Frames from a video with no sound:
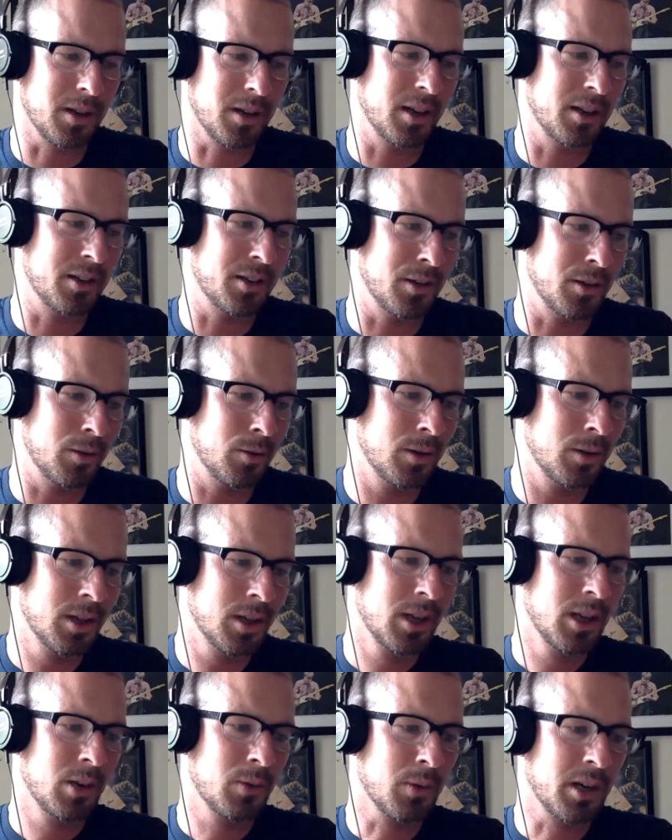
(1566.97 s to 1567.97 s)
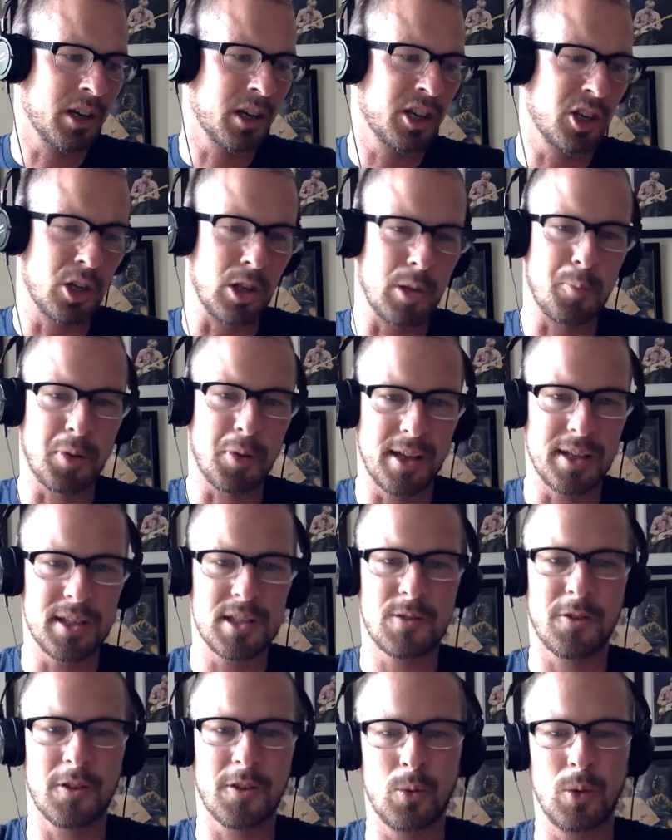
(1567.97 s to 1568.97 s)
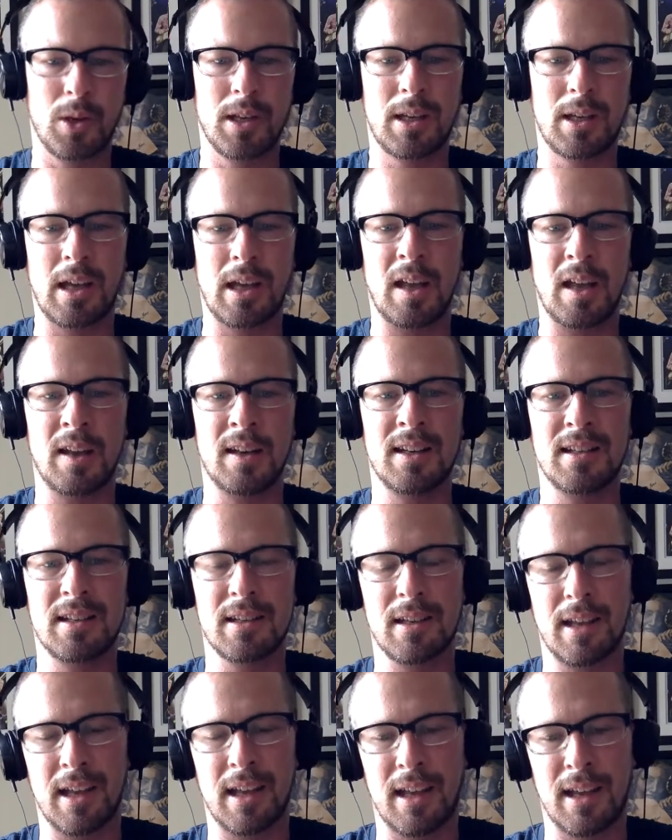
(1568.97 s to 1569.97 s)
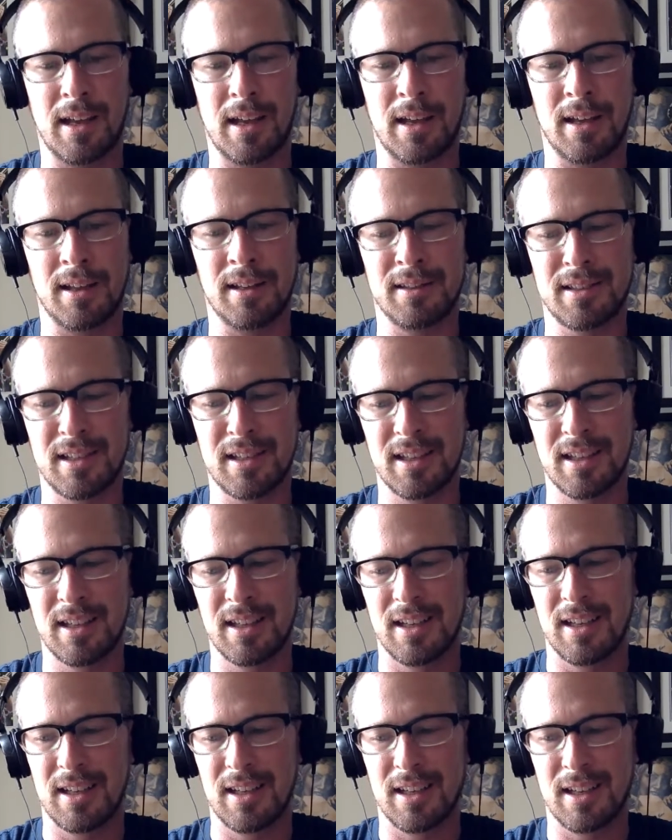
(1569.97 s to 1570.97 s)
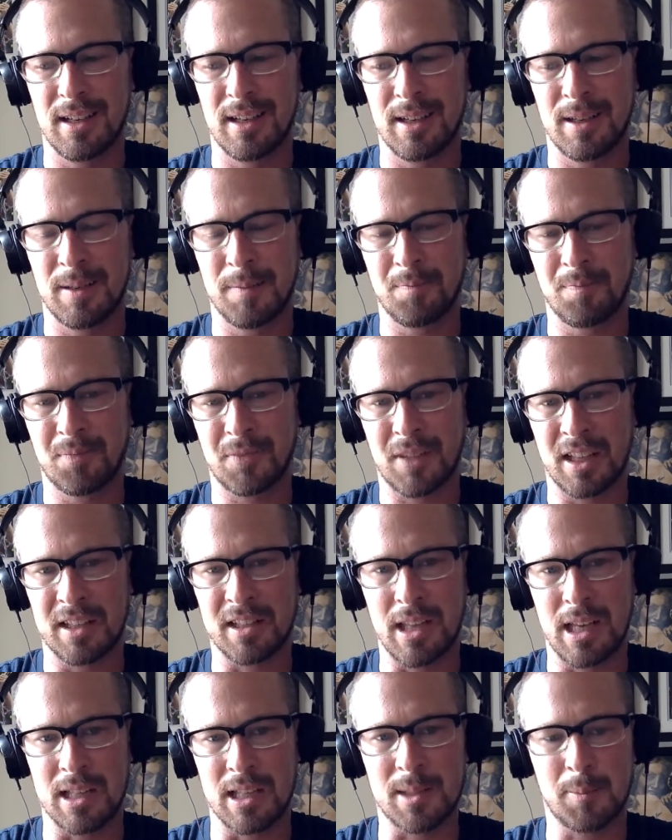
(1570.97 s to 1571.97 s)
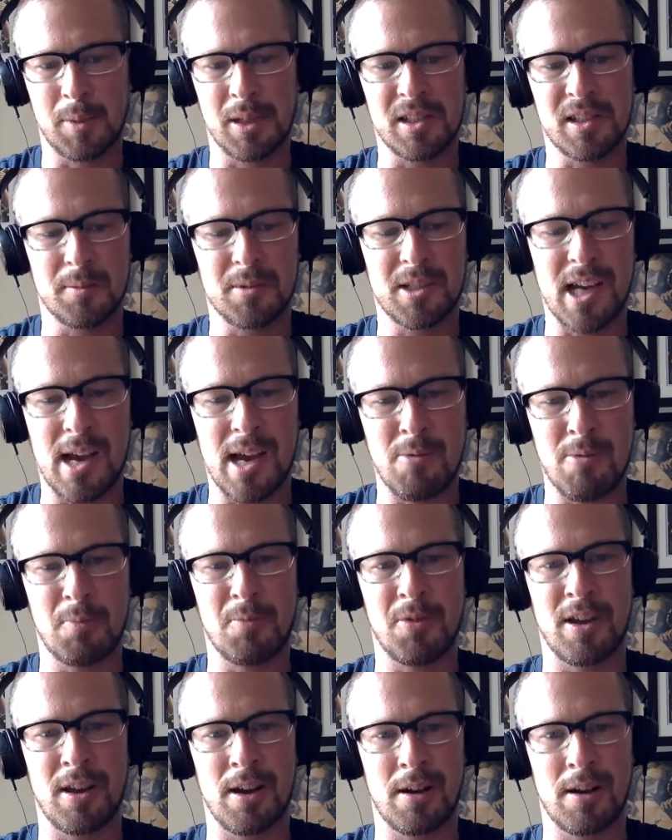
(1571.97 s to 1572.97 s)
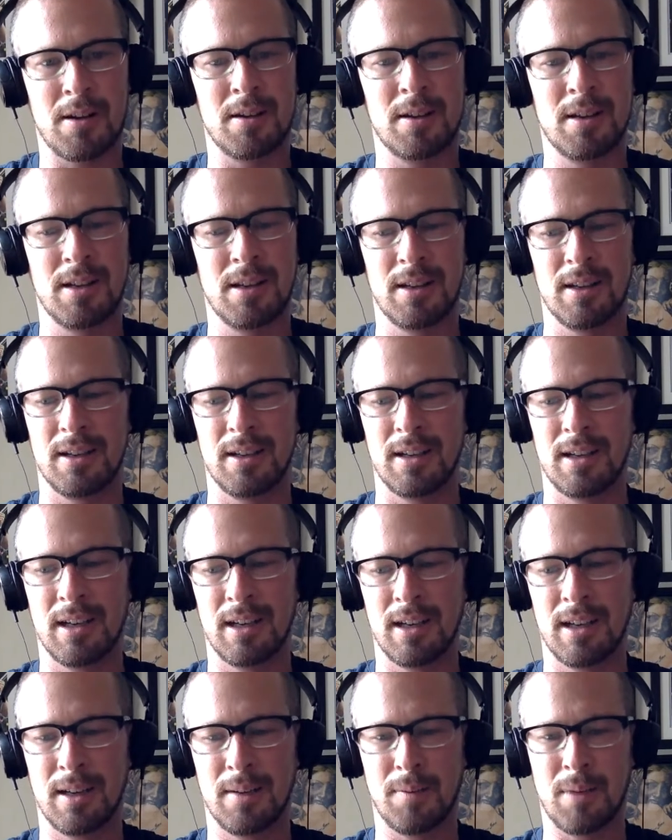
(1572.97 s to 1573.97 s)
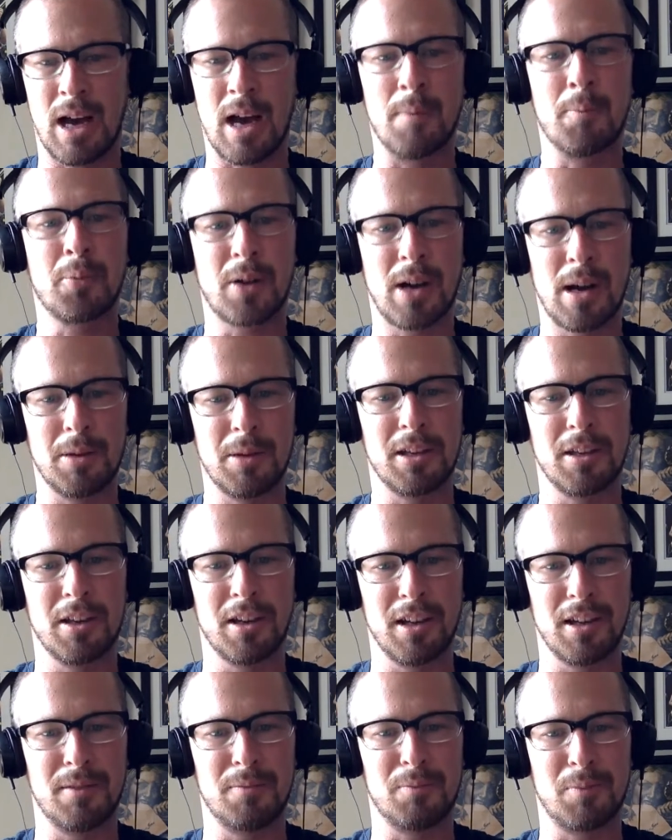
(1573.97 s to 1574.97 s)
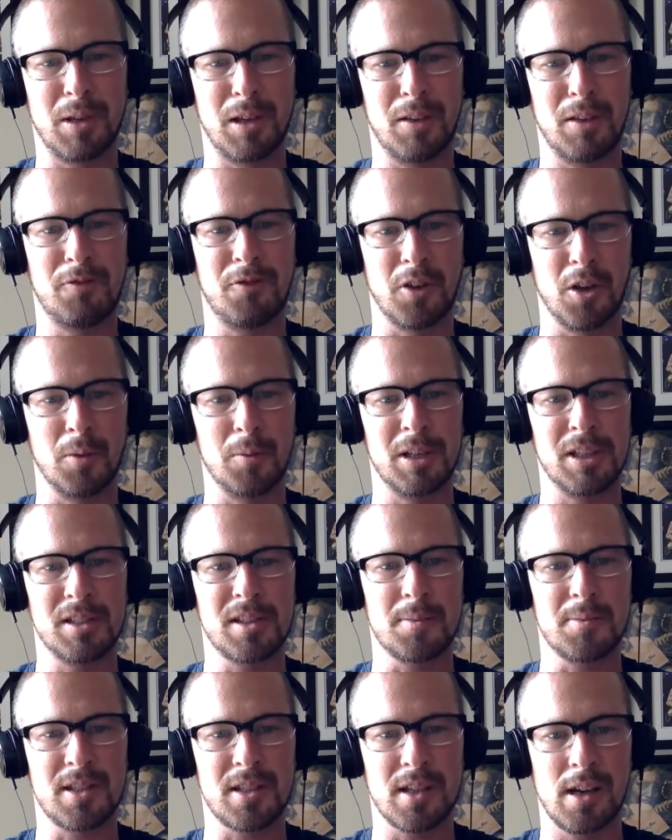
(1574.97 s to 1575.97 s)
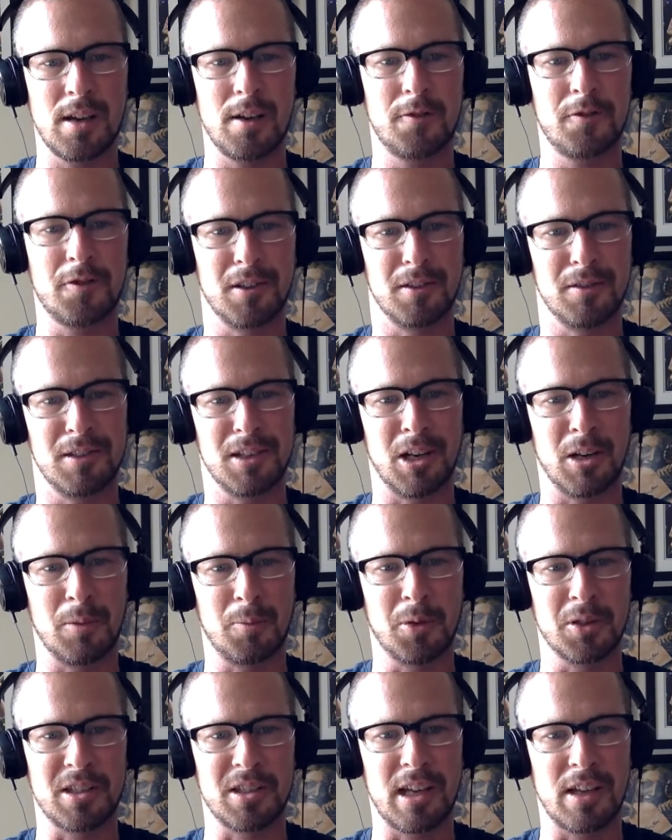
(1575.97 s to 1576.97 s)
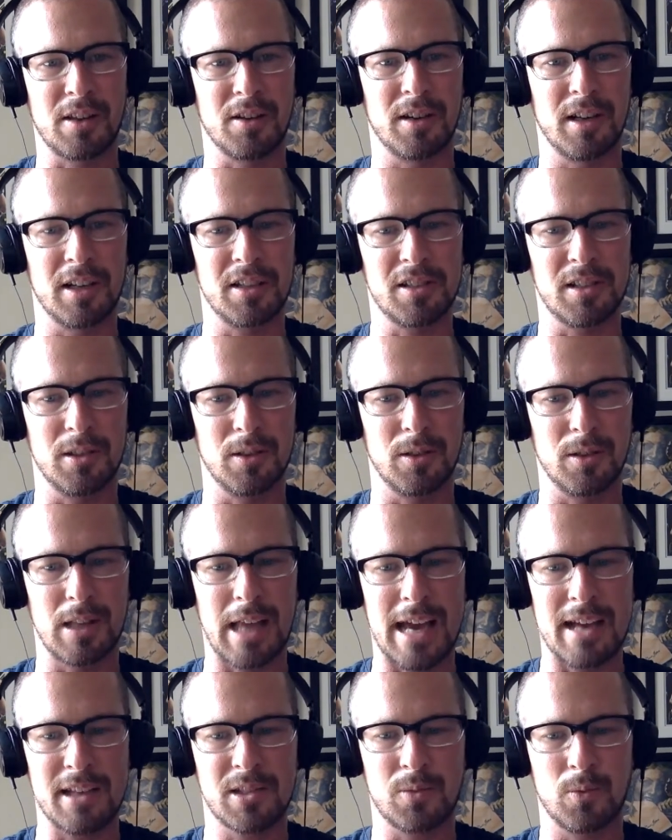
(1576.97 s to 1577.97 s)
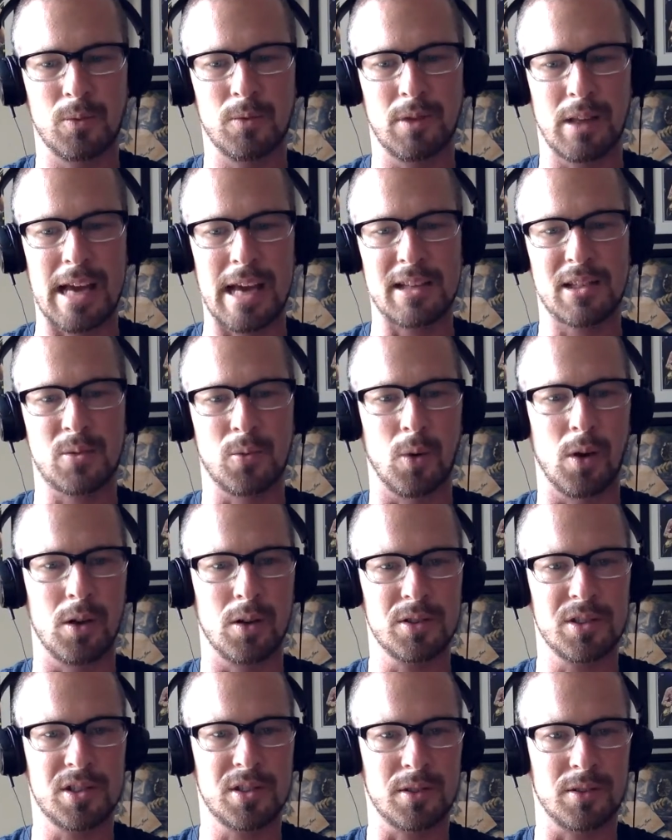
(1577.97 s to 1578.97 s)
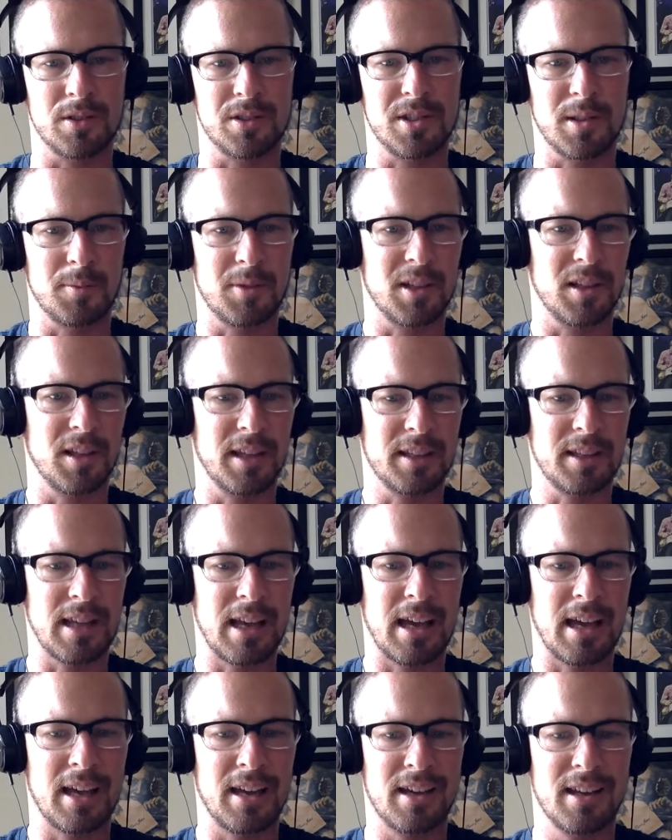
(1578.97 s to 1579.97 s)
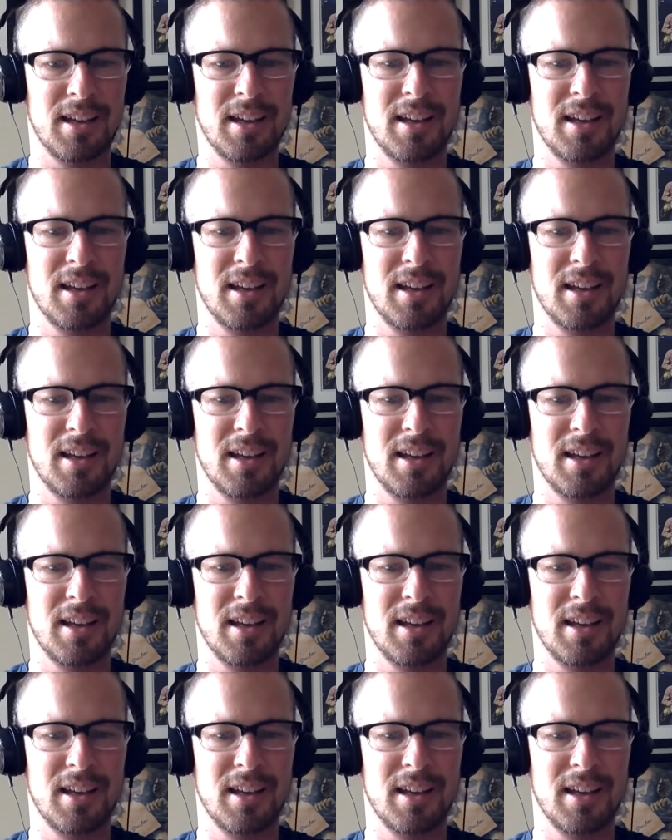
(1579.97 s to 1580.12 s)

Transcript: gonna do the place for the weekend, and spend some time up there. I'm probably gonna be filming some stuff and put together a nice little last waltz or something like that.